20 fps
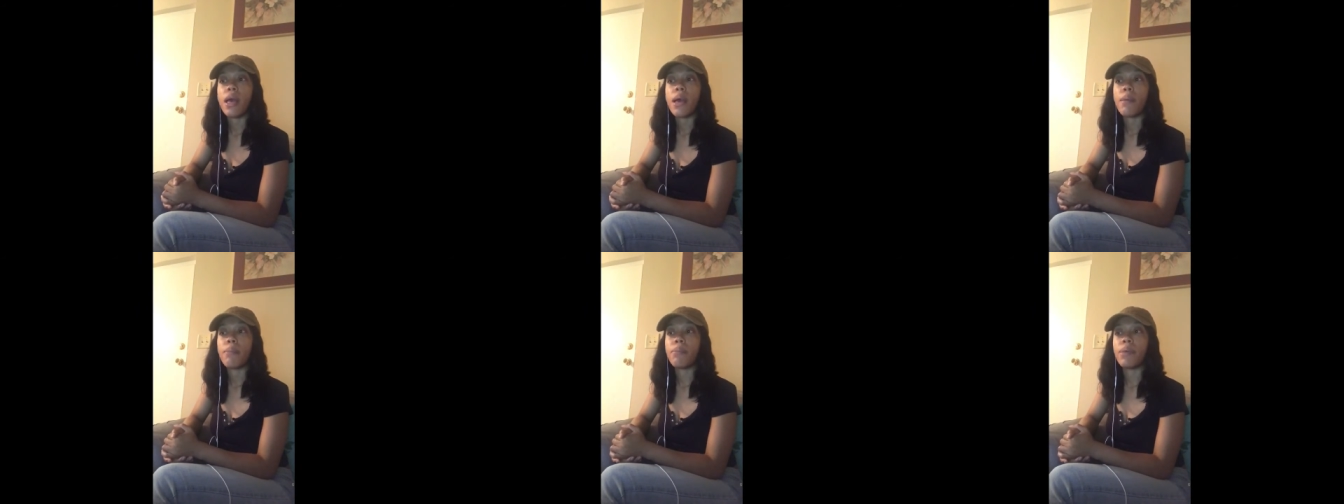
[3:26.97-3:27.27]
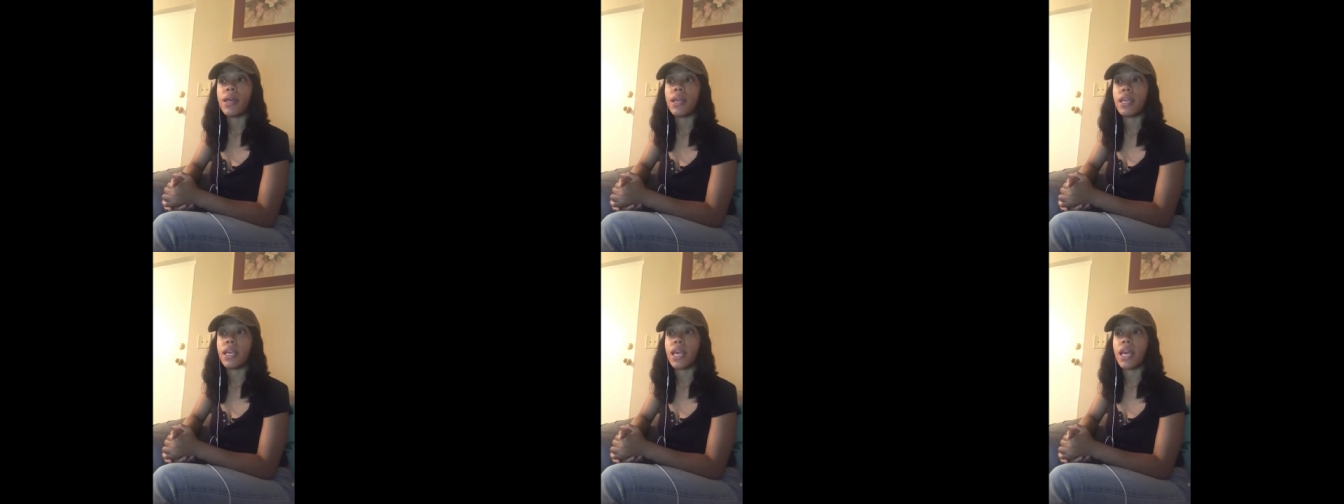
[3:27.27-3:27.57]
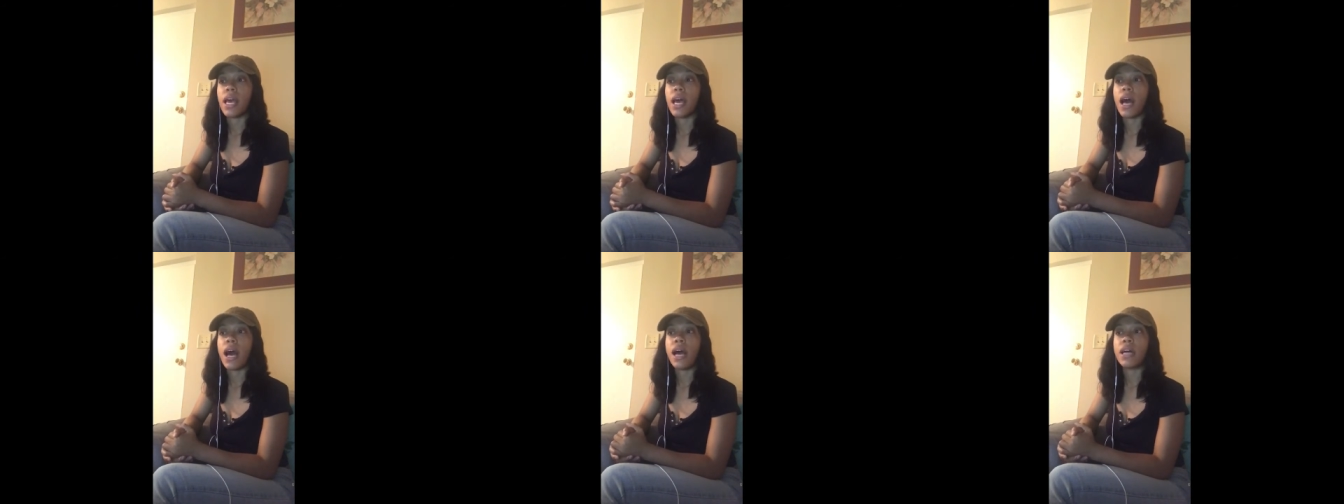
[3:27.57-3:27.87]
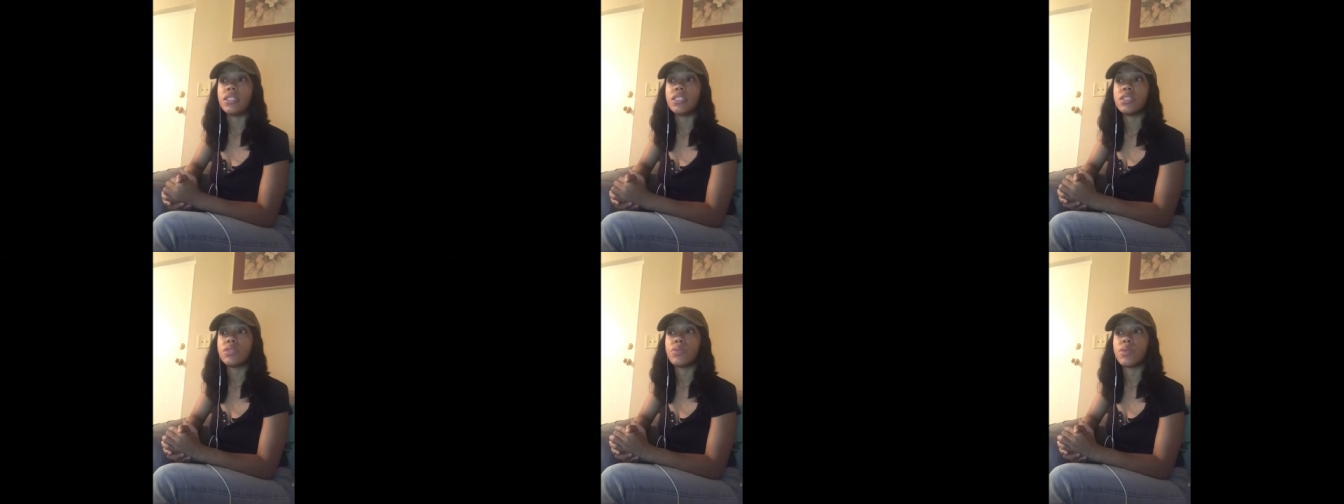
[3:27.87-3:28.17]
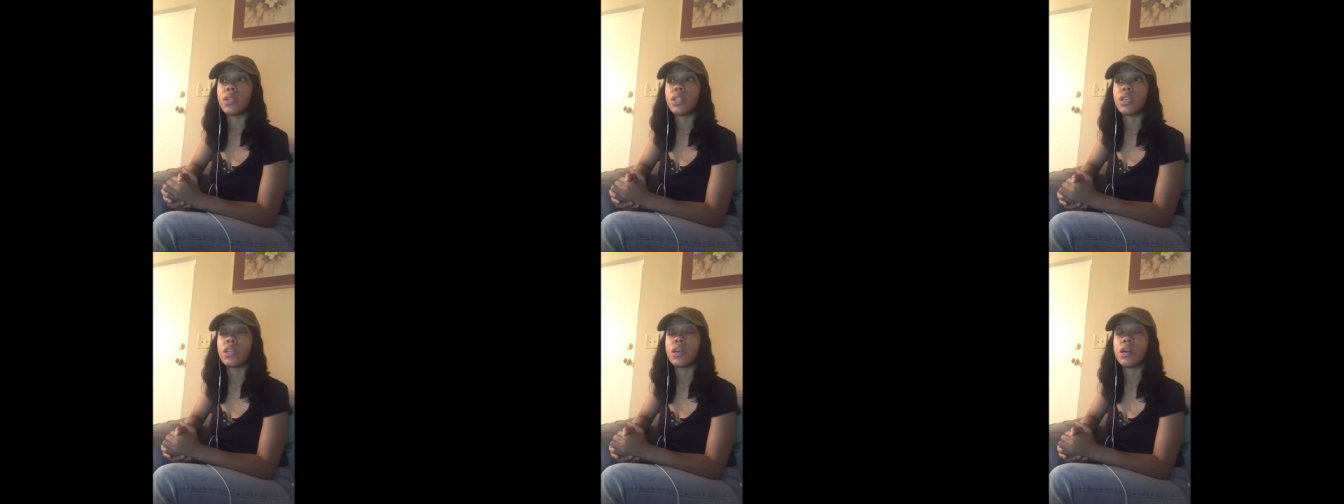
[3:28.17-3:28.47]
But yeah, I just
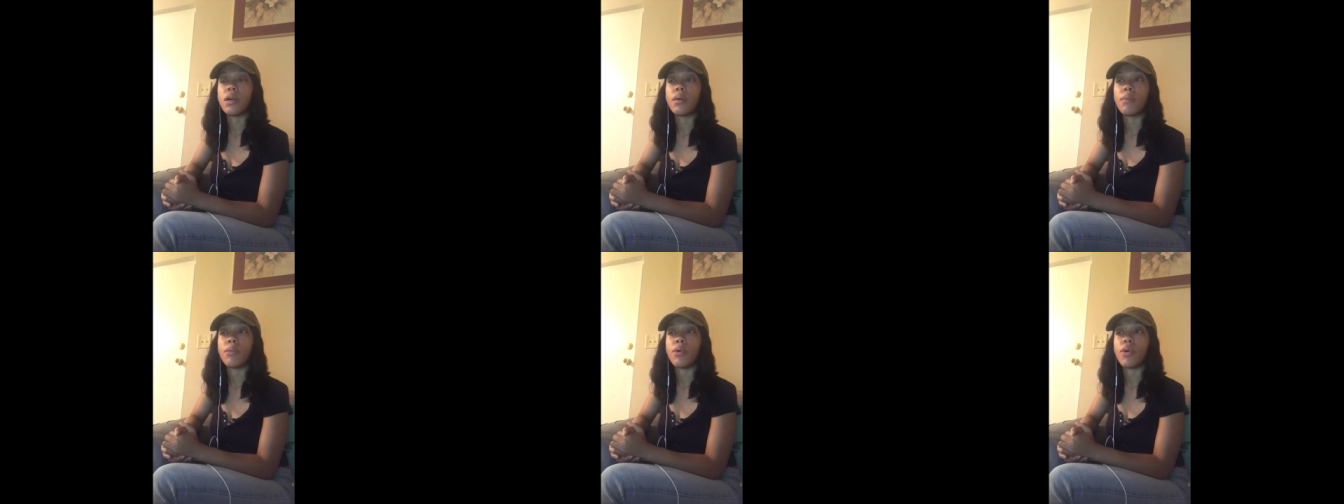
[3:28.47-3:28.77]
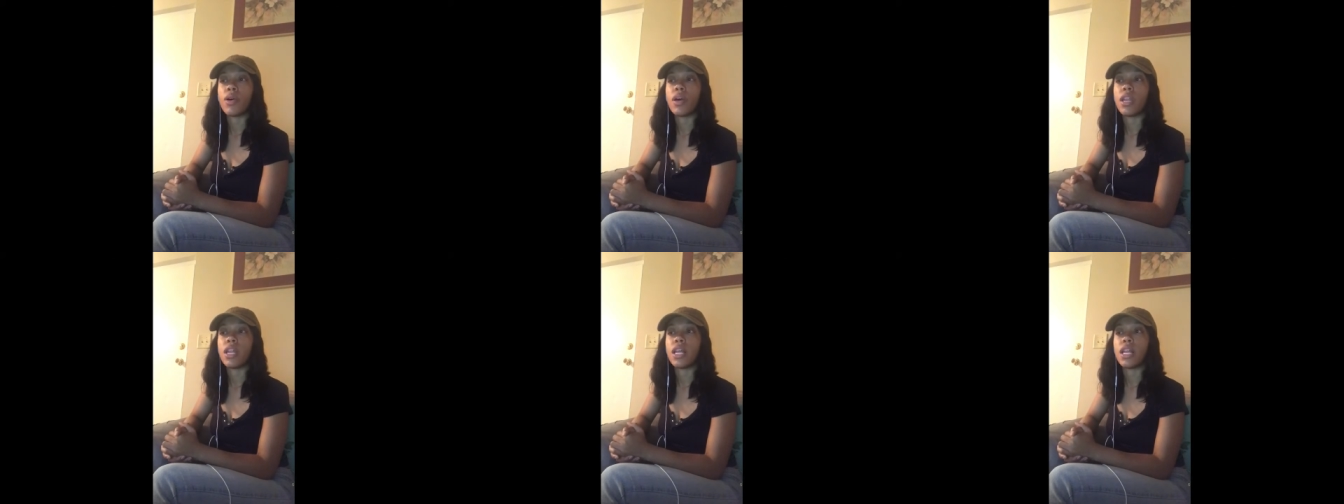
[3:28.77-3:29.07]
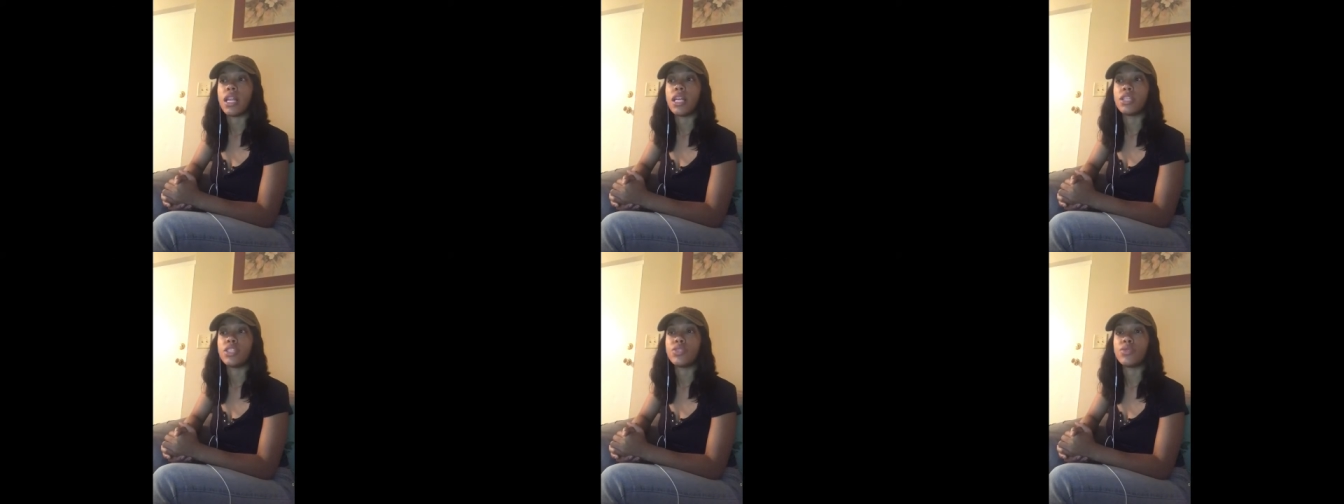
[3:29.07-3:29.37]
want to come on and let